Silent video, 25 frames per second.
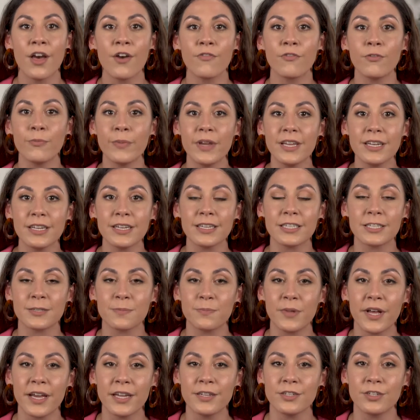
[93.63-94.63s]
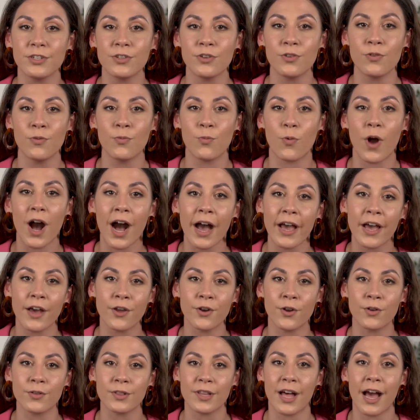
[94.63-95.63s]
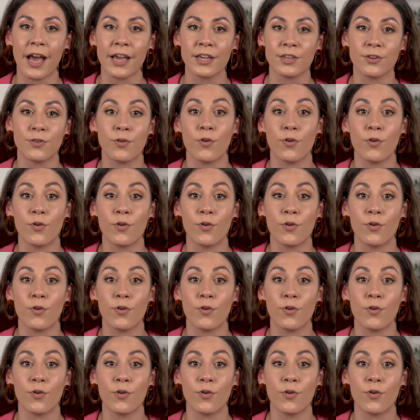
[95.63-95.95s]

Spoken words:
for me to explain to you why I don't like